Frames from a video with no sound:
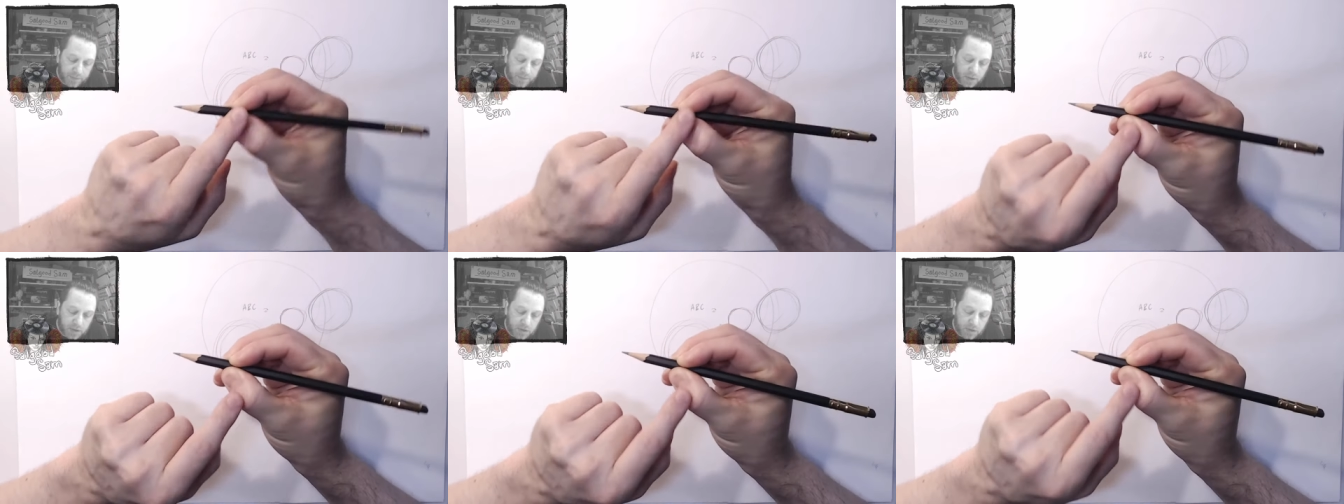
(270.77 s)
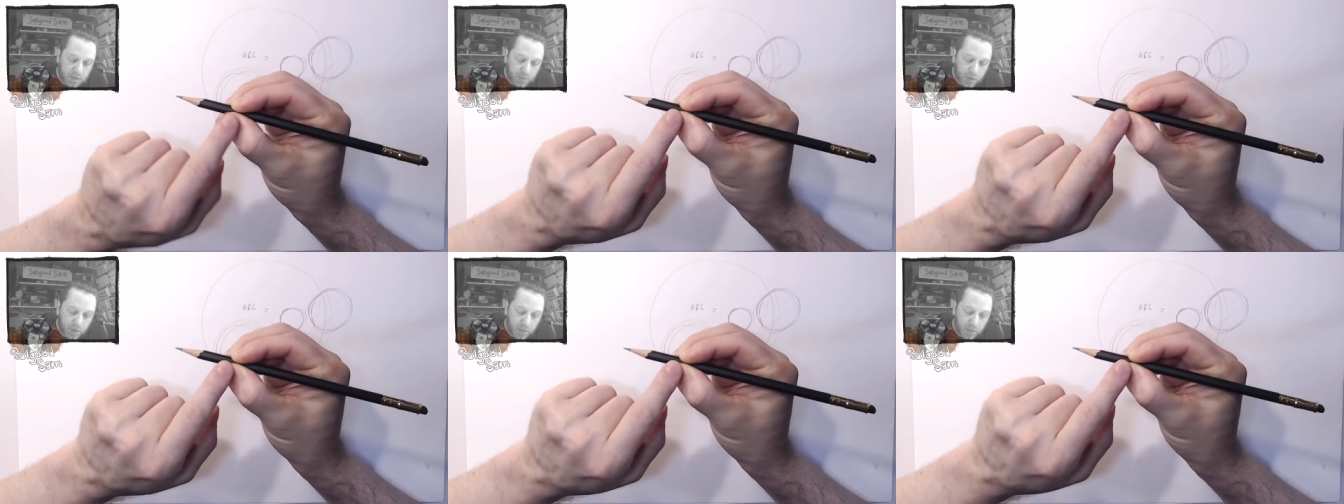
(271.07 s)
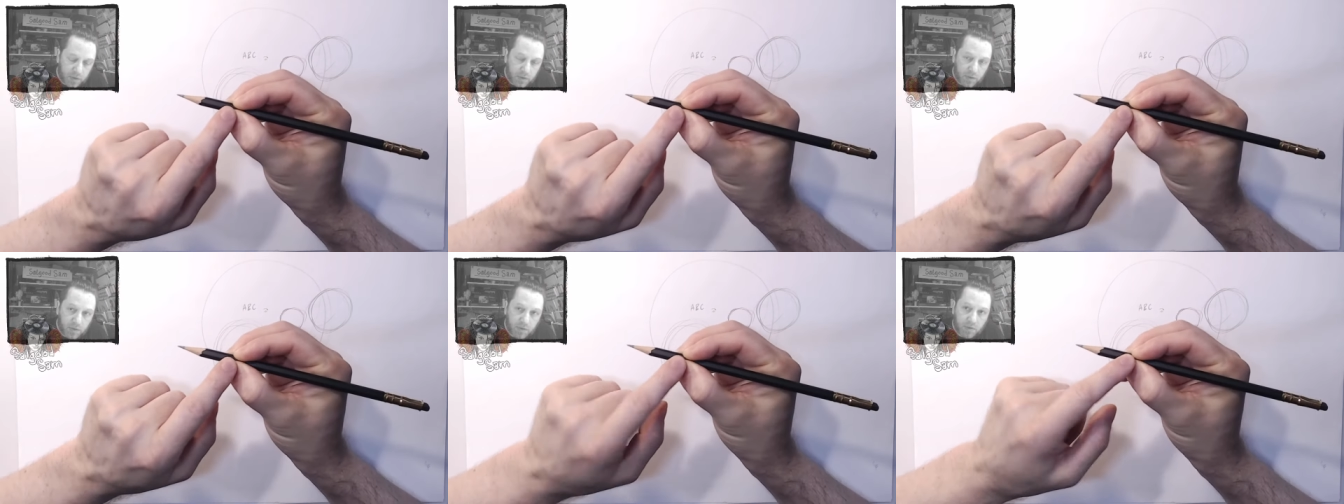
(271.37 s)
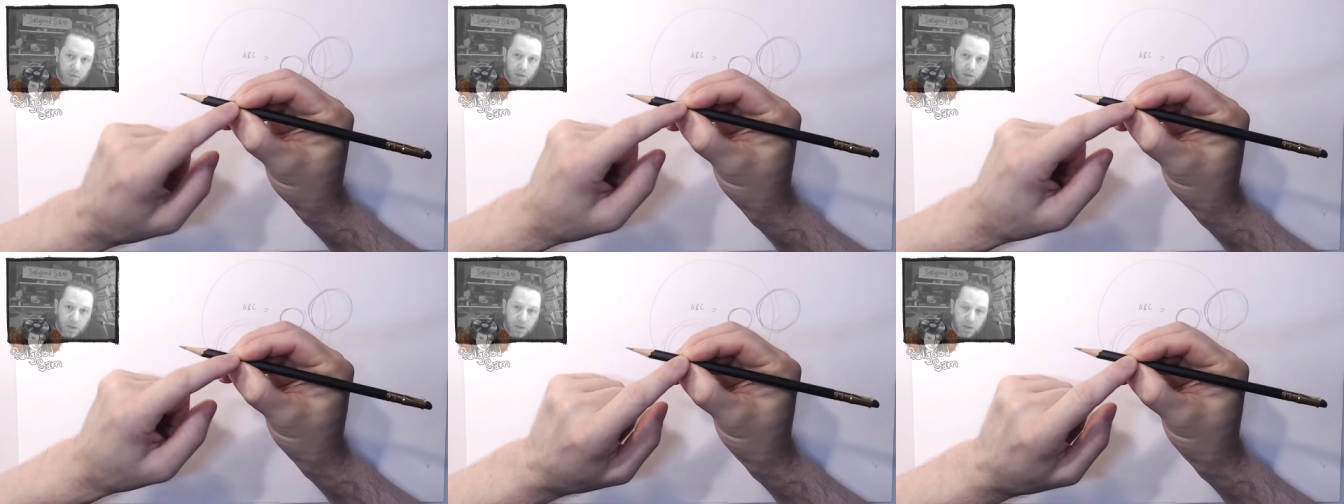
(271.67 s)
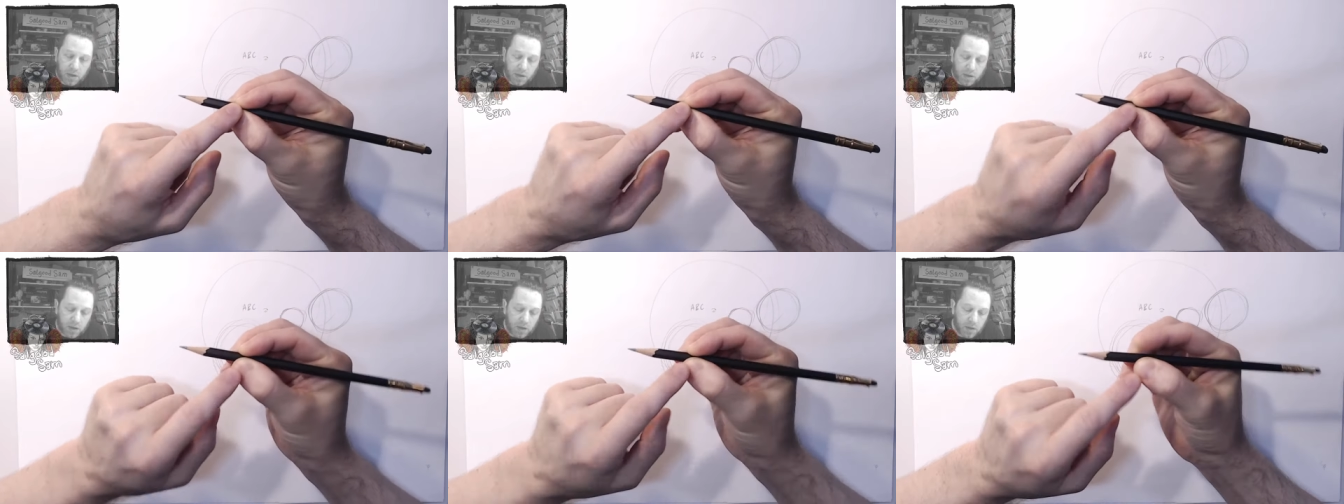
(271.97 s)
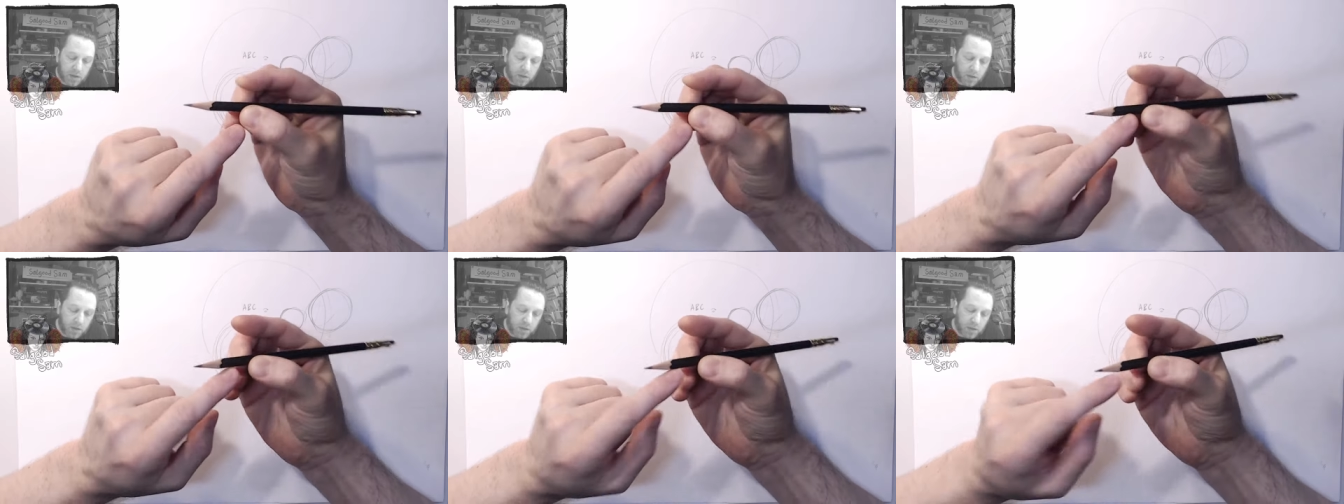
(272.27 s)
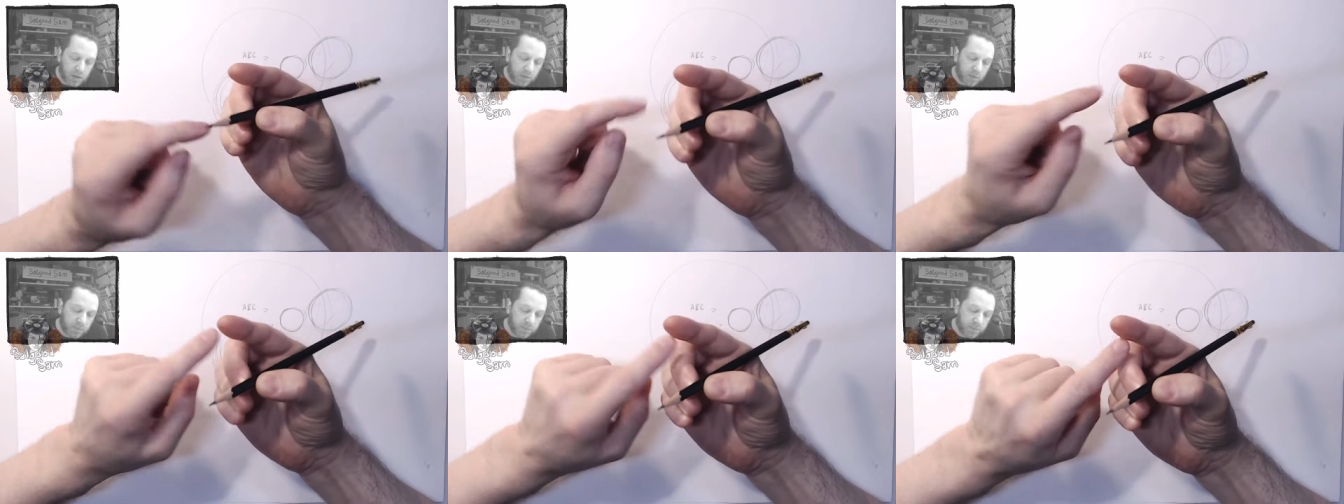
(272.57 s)
and to the point where you see uh,
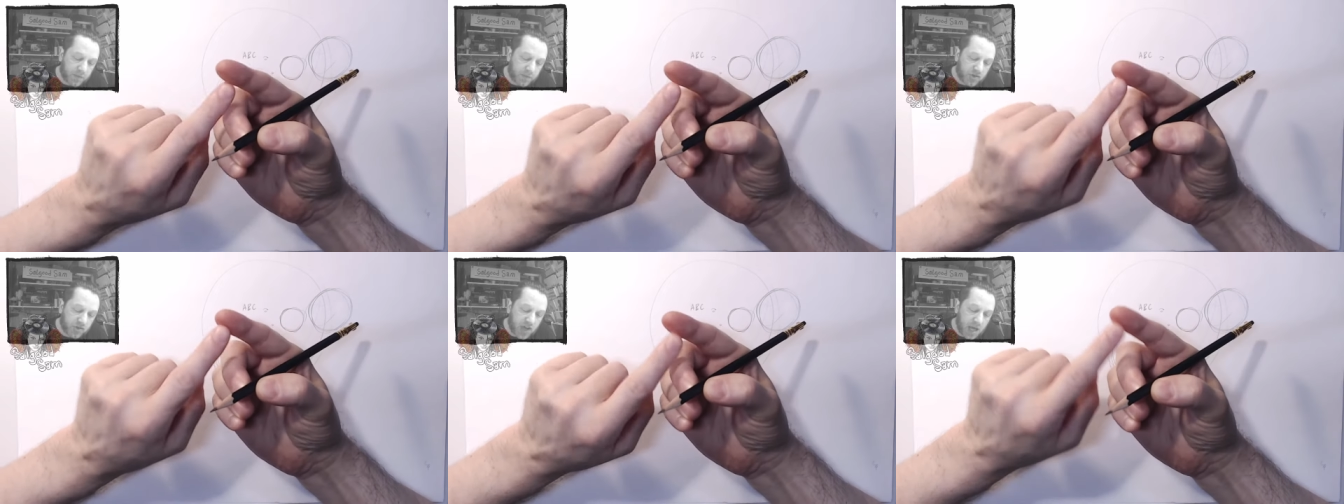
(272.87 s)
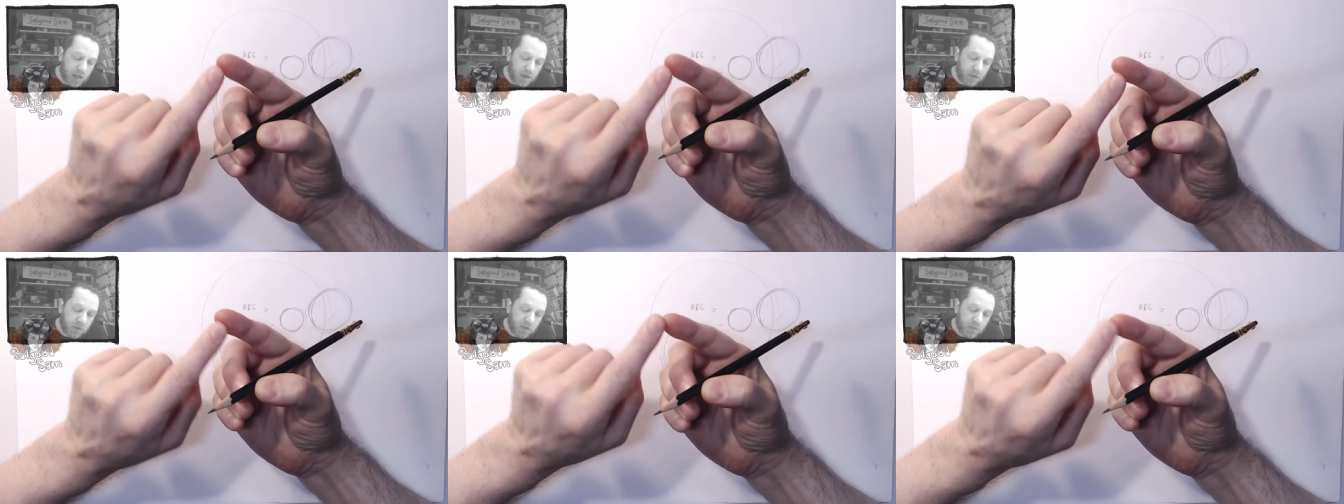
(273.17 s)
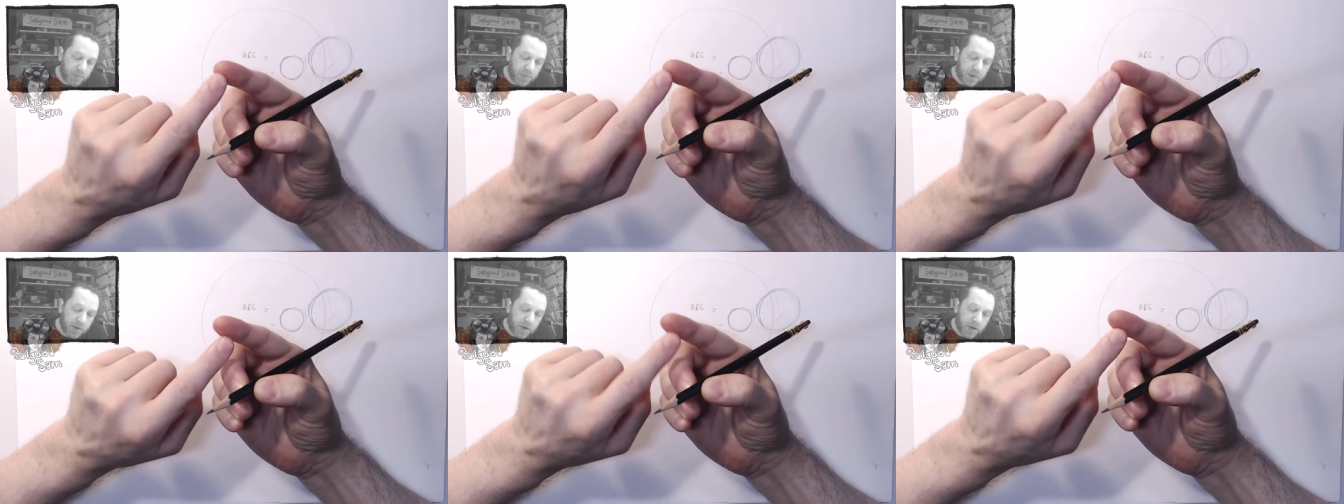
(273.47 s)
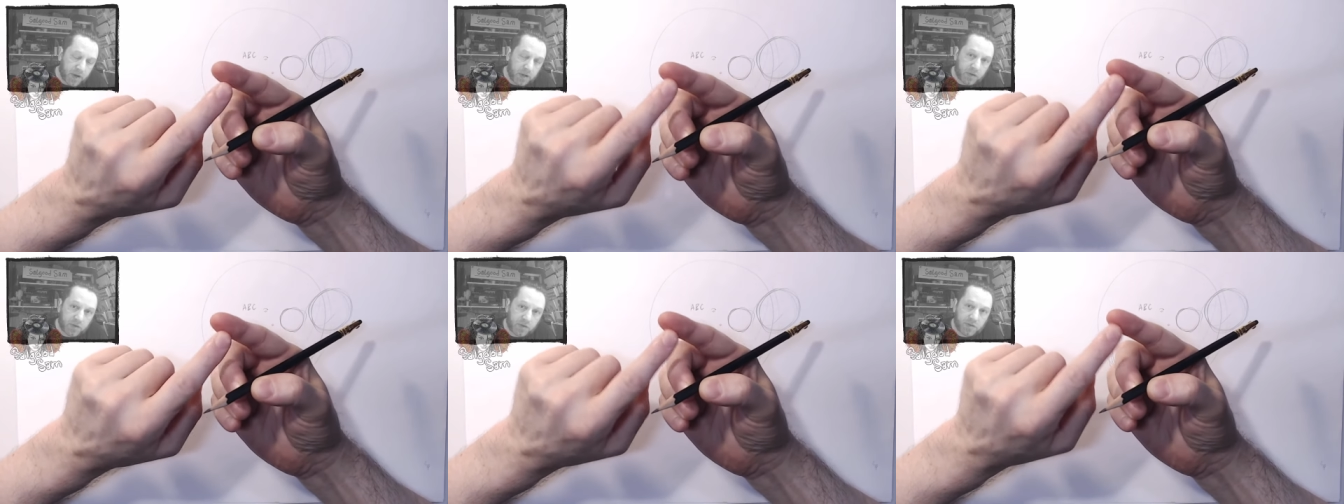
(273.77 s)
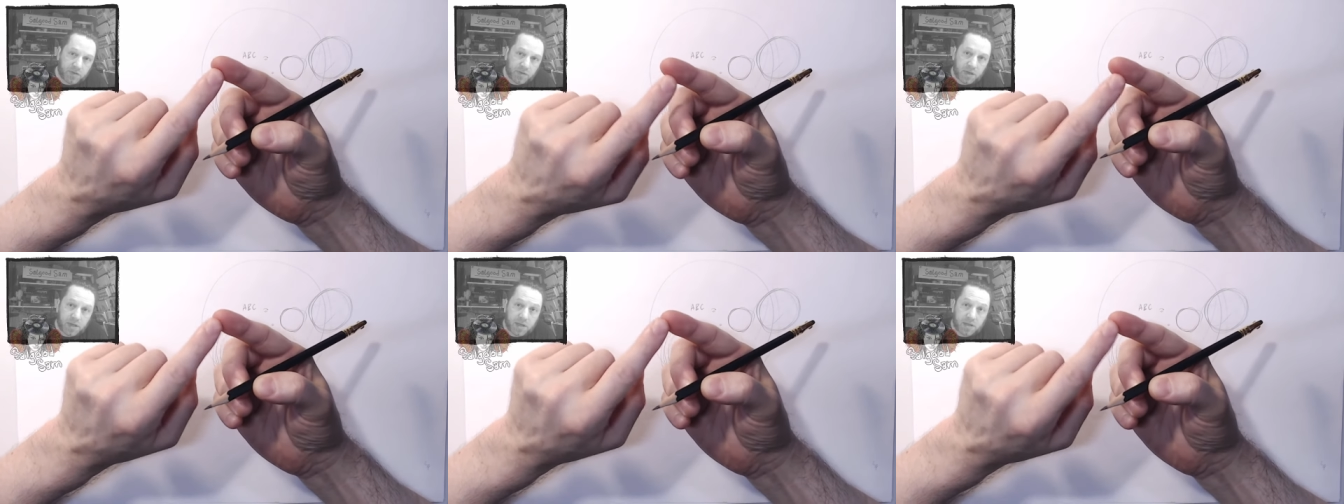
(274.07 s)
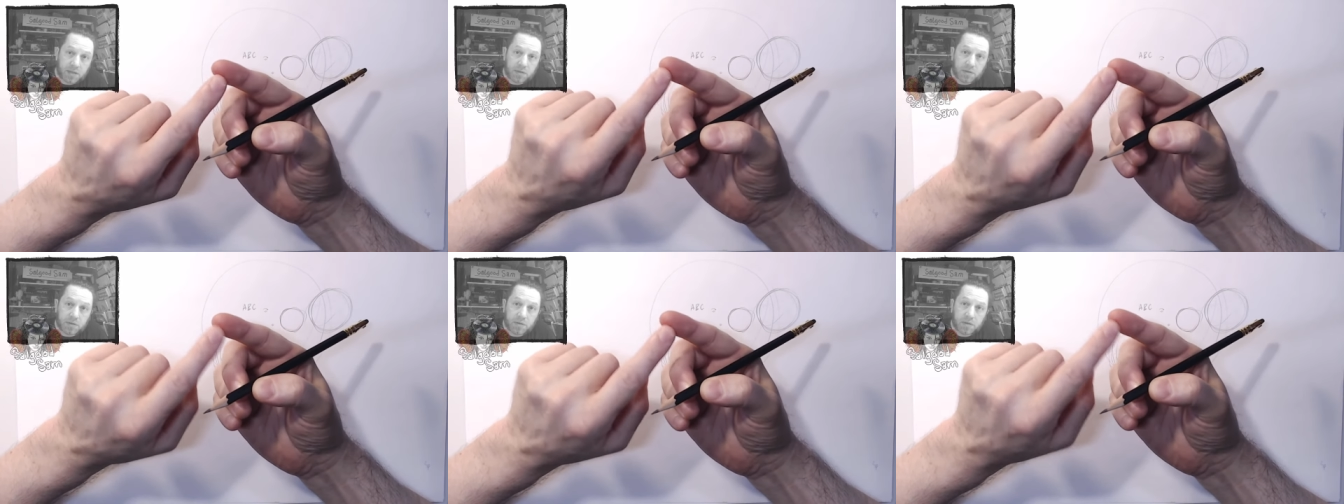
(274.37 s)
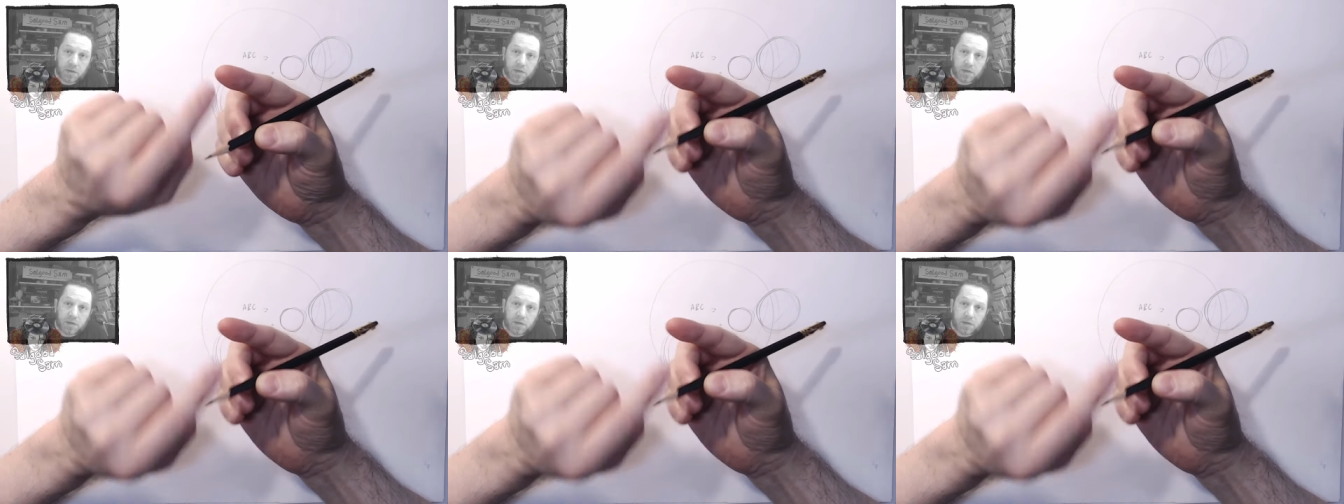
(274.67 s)
uh, channels appearing in your skin,